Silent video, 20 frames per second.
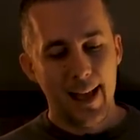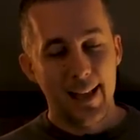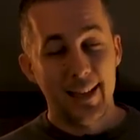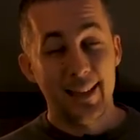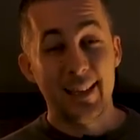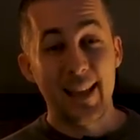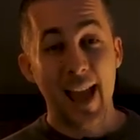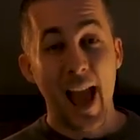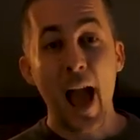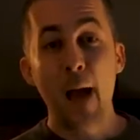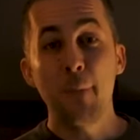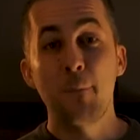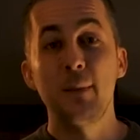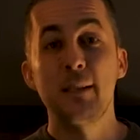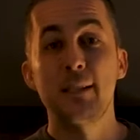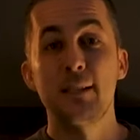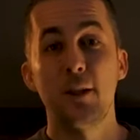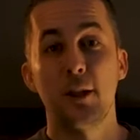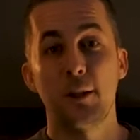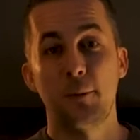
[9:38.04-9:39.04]
The app
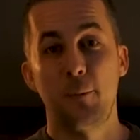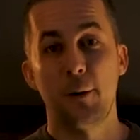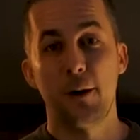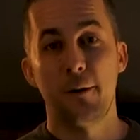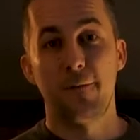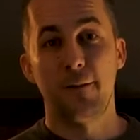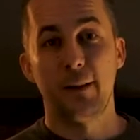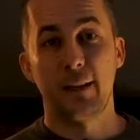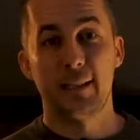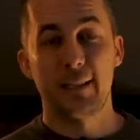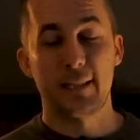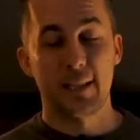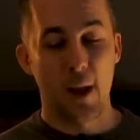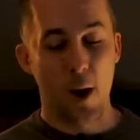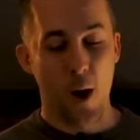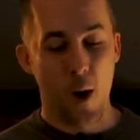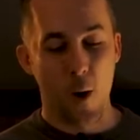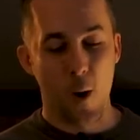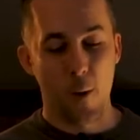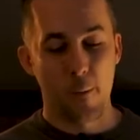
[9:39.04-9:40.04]
is not perfect,
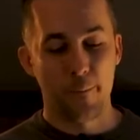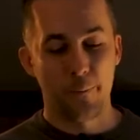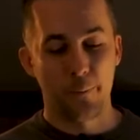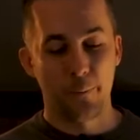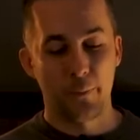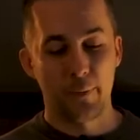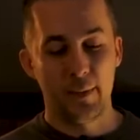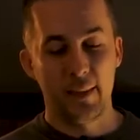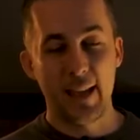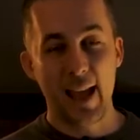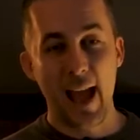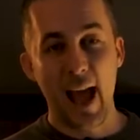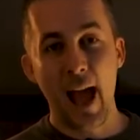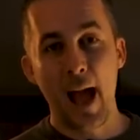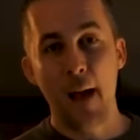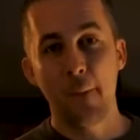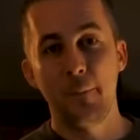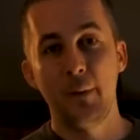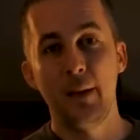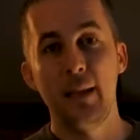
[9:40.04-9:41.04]
so the
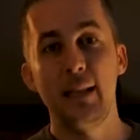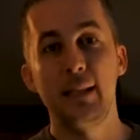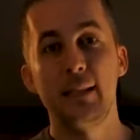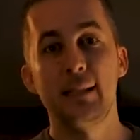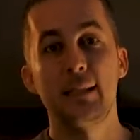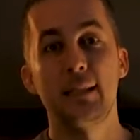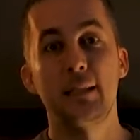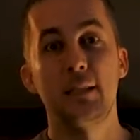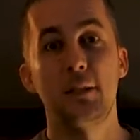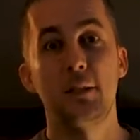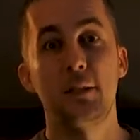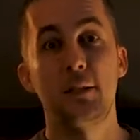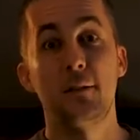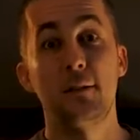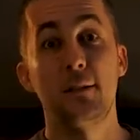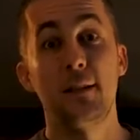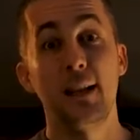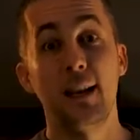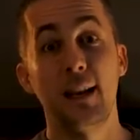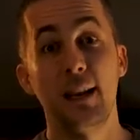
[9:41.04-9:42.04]
app needs
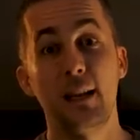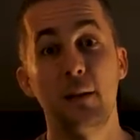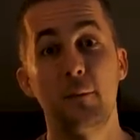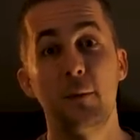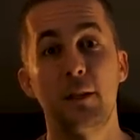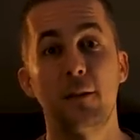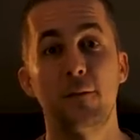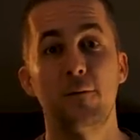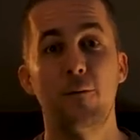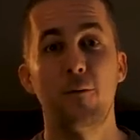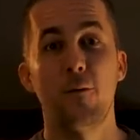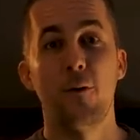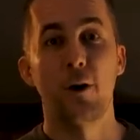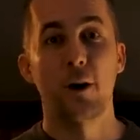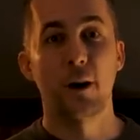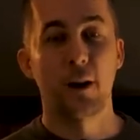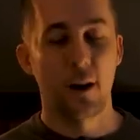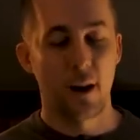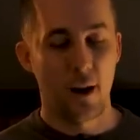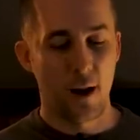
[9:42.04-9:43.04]
a little bit
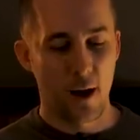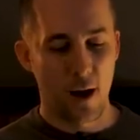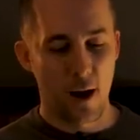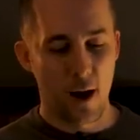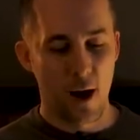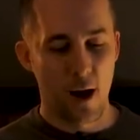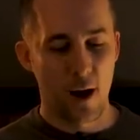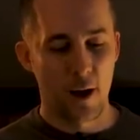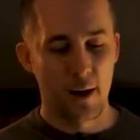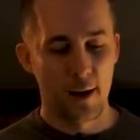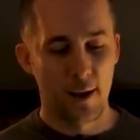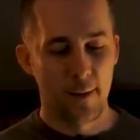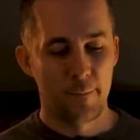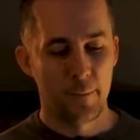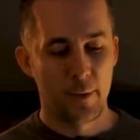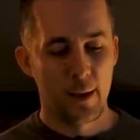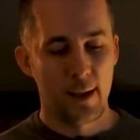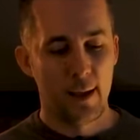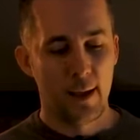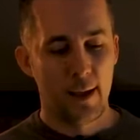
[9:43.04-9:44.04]
work on.
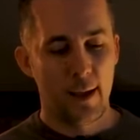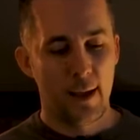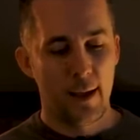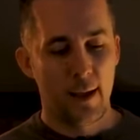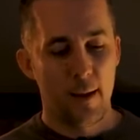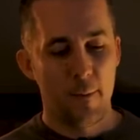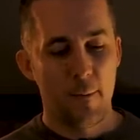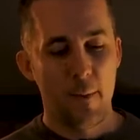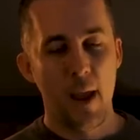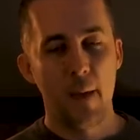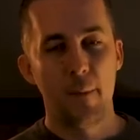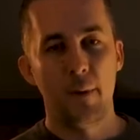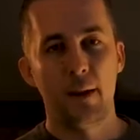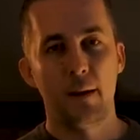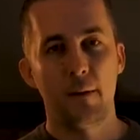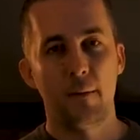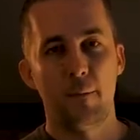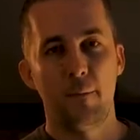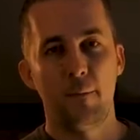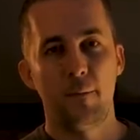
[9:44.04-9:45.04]
Maybe
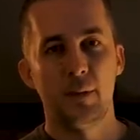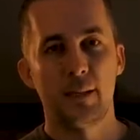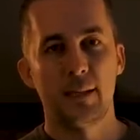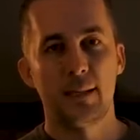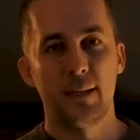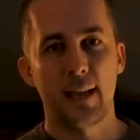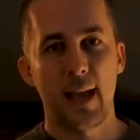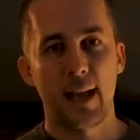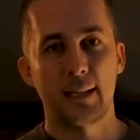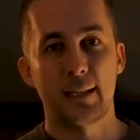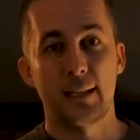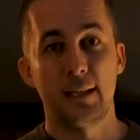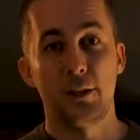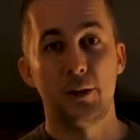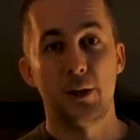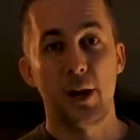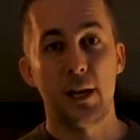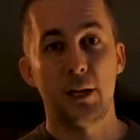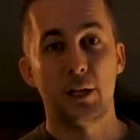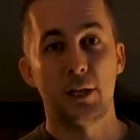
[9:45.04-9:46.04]
in the next
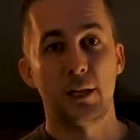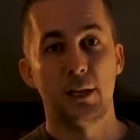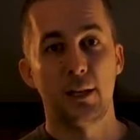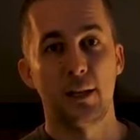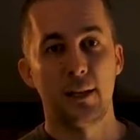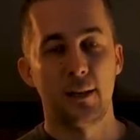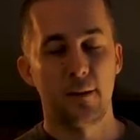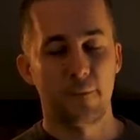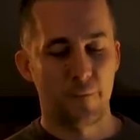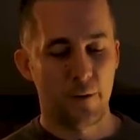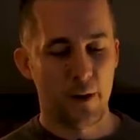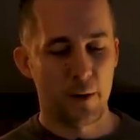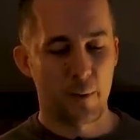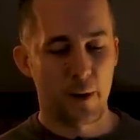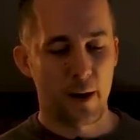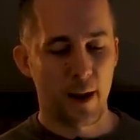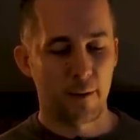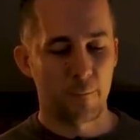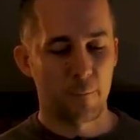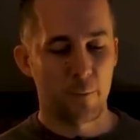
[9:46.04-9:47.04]
iteration and the
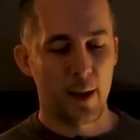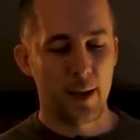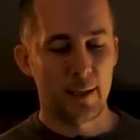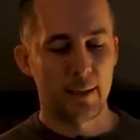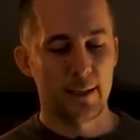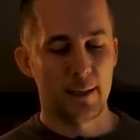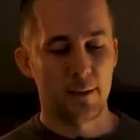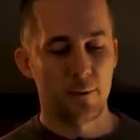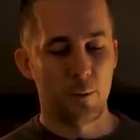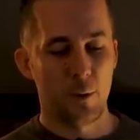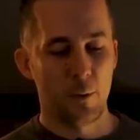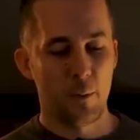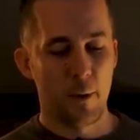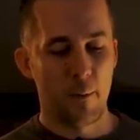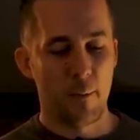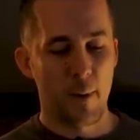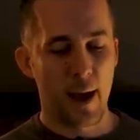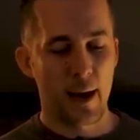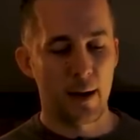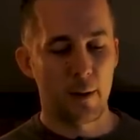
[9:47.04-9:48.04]
firmware updates it will be
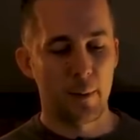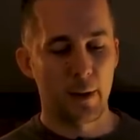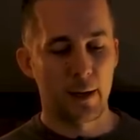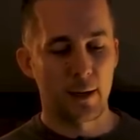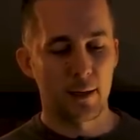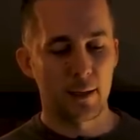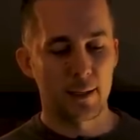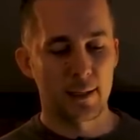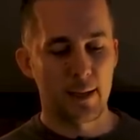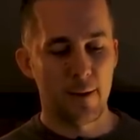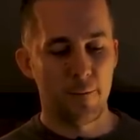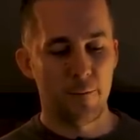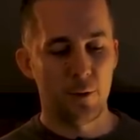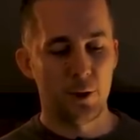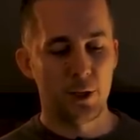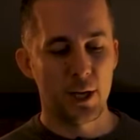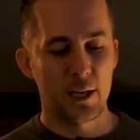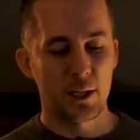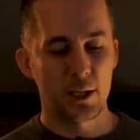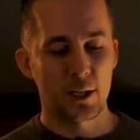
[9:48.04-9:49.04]
better, because if you
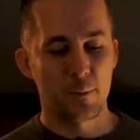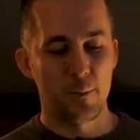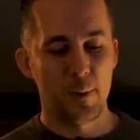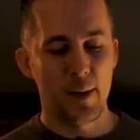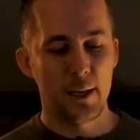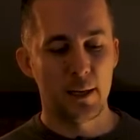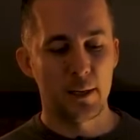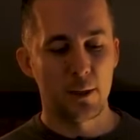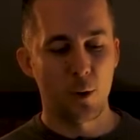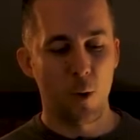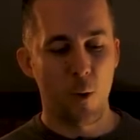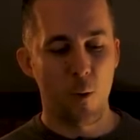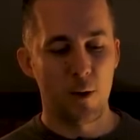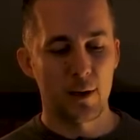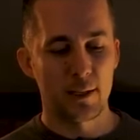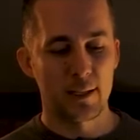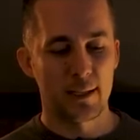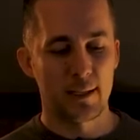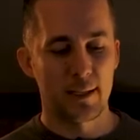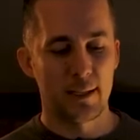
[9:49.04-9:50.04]
change the speed
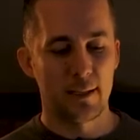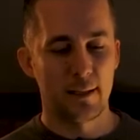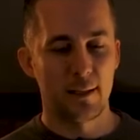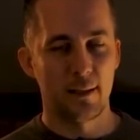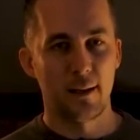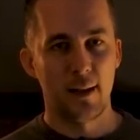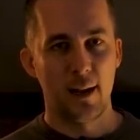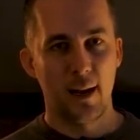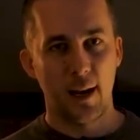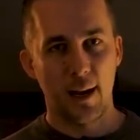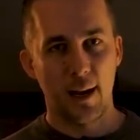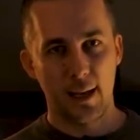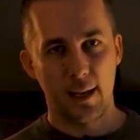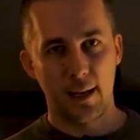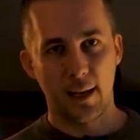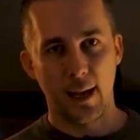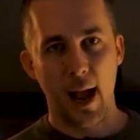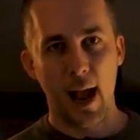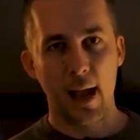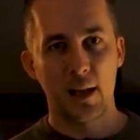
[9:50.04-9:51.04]
towards the
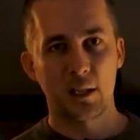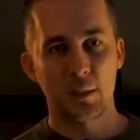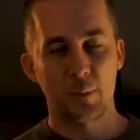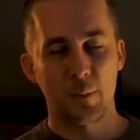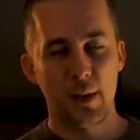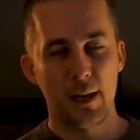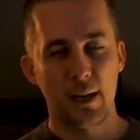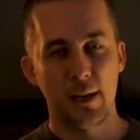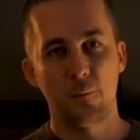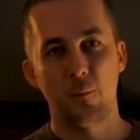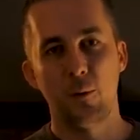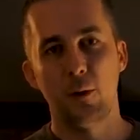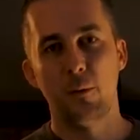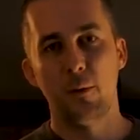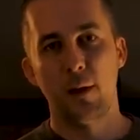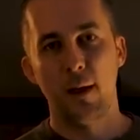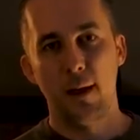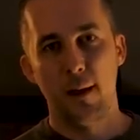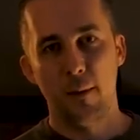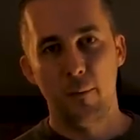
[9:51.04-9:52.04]
higher speed, it
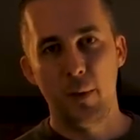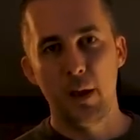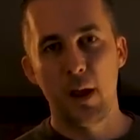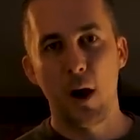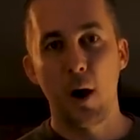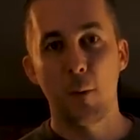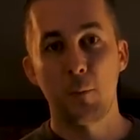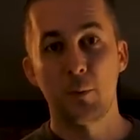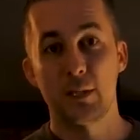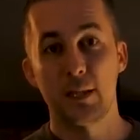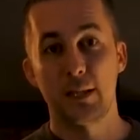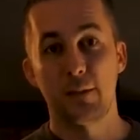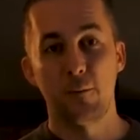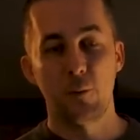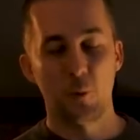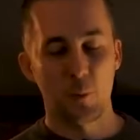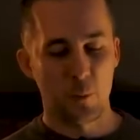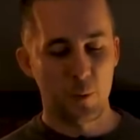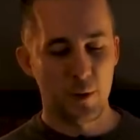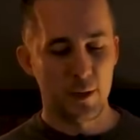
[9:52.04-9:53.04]
will be opposite, it
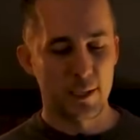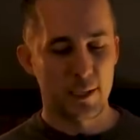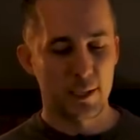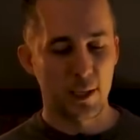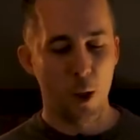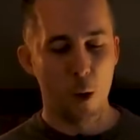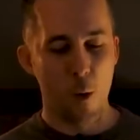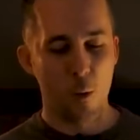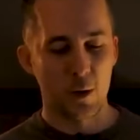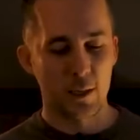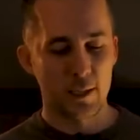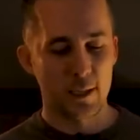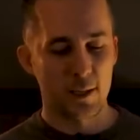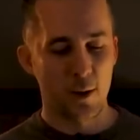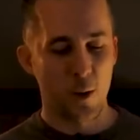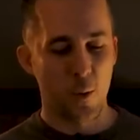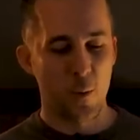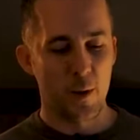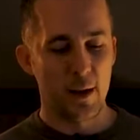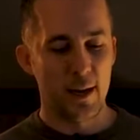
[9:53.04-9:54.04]
will be slower.
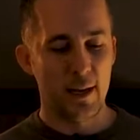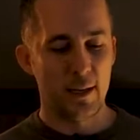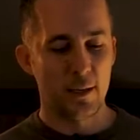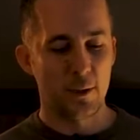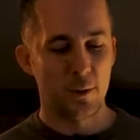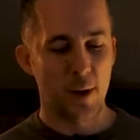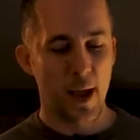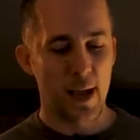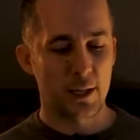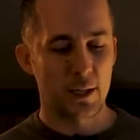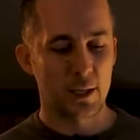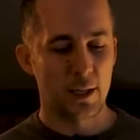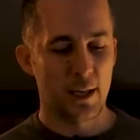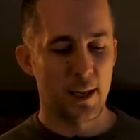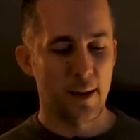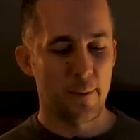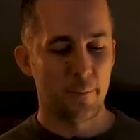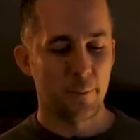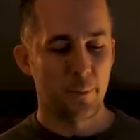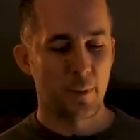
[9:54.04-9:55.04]
So we need to
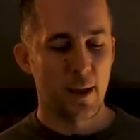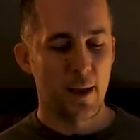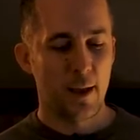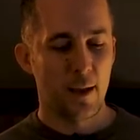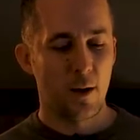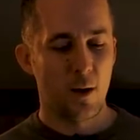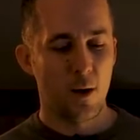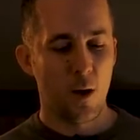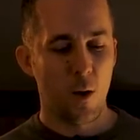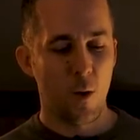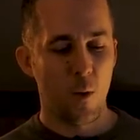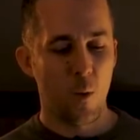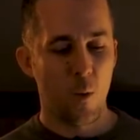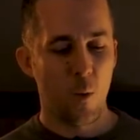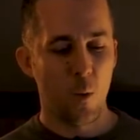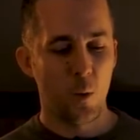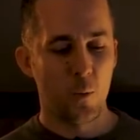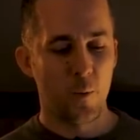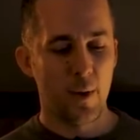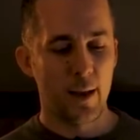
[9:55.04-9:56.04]
actually go
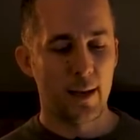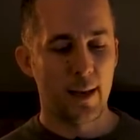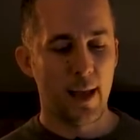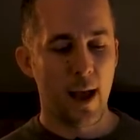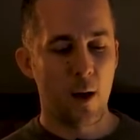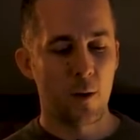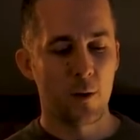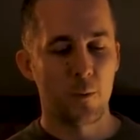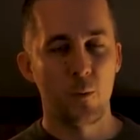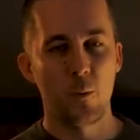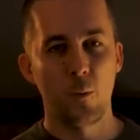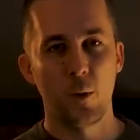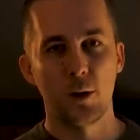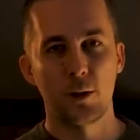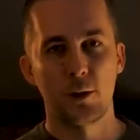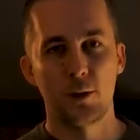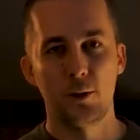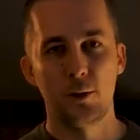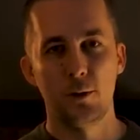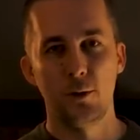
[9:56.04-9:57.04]
all the way down if we
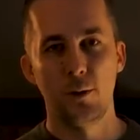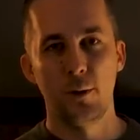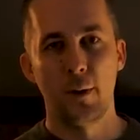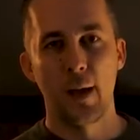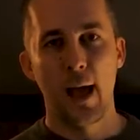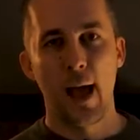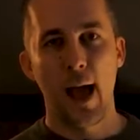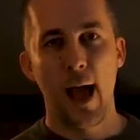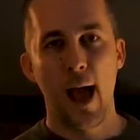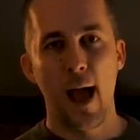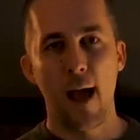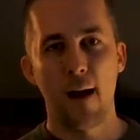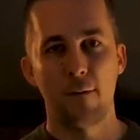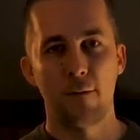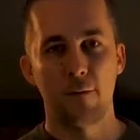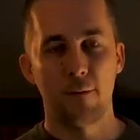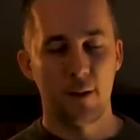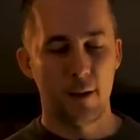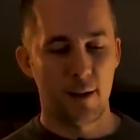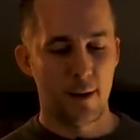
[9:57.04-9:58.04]
want to
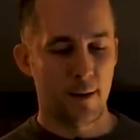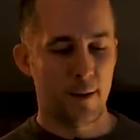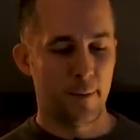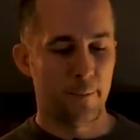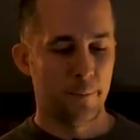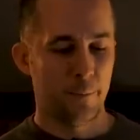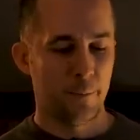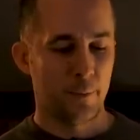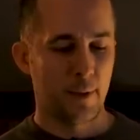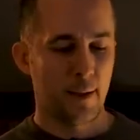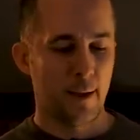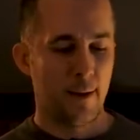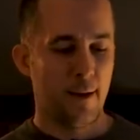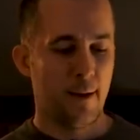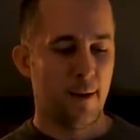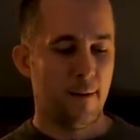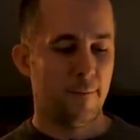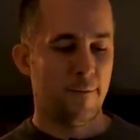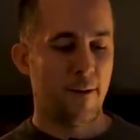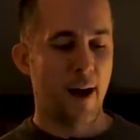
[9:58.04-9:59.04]
have
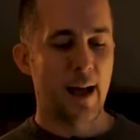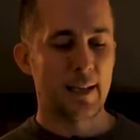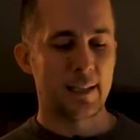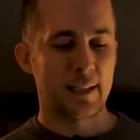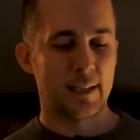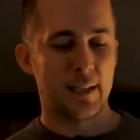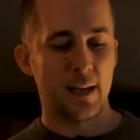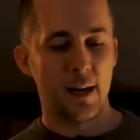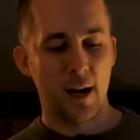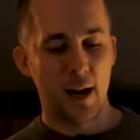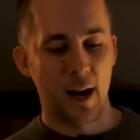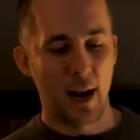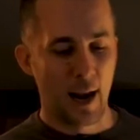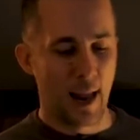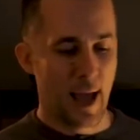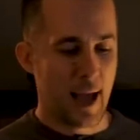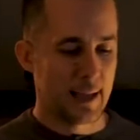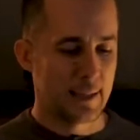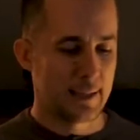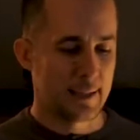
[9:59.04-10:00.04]
faster
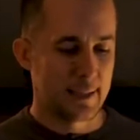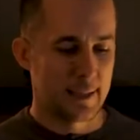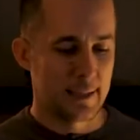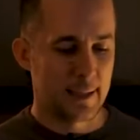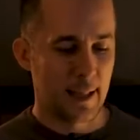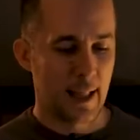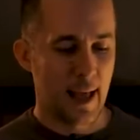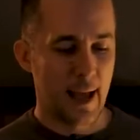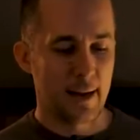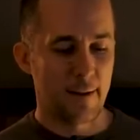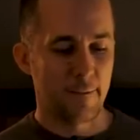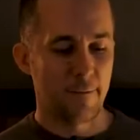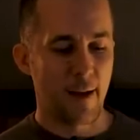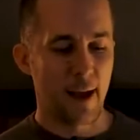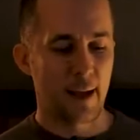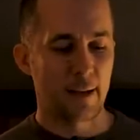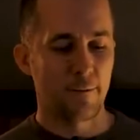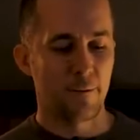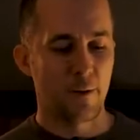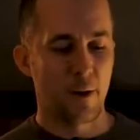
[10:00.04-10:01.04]
light
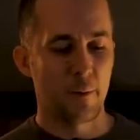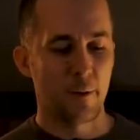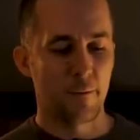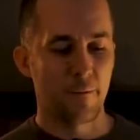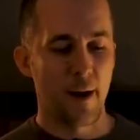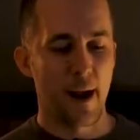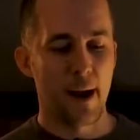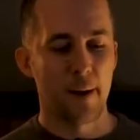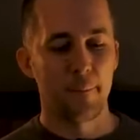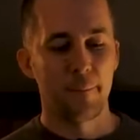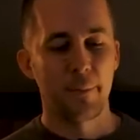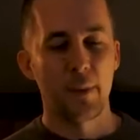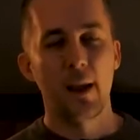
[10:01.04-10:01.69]
effect from the fire.